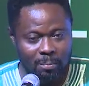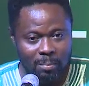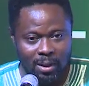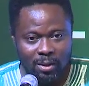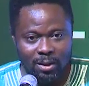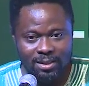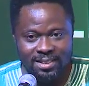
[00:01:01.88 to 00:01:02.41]

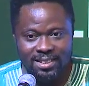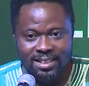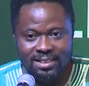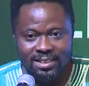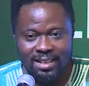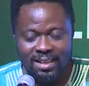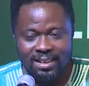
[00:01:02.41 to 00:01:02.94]
because
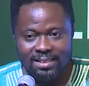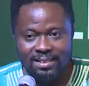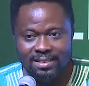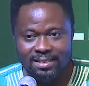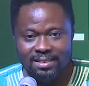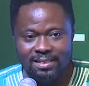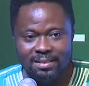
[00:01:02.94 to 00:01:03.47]
it
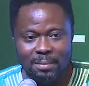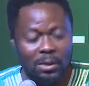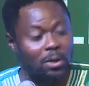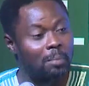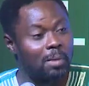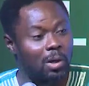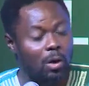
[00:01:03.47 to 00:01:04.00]
has
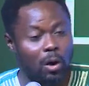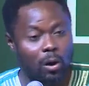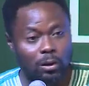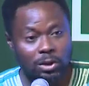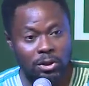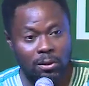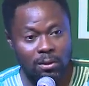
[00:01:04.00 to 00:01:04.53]
become a
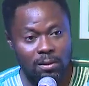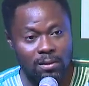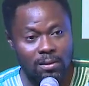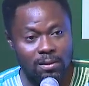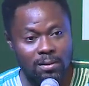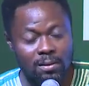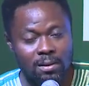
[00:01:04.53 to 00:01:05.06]
culture
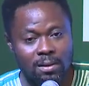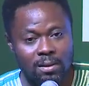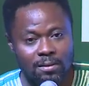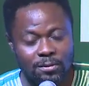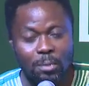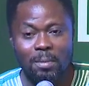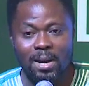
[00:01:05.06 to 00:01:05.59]

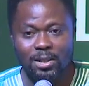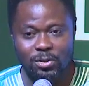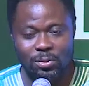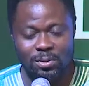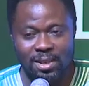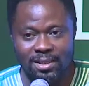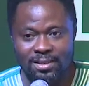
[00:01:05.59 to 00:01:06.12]
for my
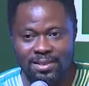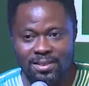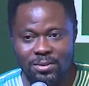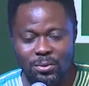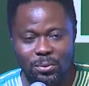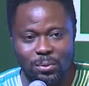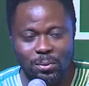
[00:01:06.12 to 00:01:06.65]

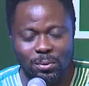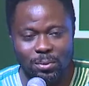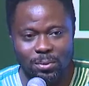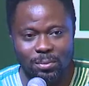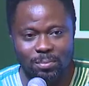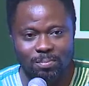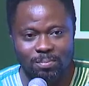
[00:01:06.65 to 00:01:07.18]
students to,
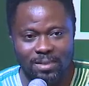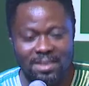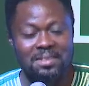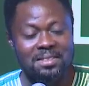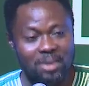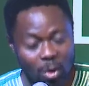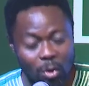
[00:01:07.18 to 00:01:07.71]

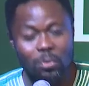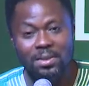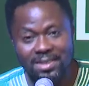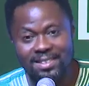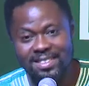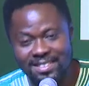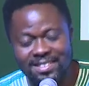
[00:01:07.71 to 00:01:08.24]
it's
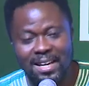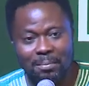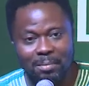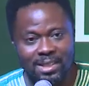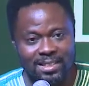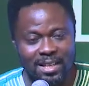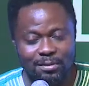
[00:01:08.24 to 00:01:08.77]
always an
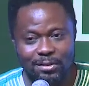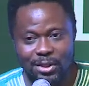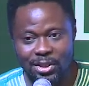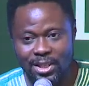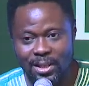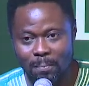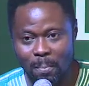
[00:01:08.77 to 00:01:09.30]
assignment every
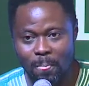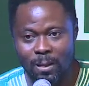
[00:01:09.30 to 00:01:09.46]
year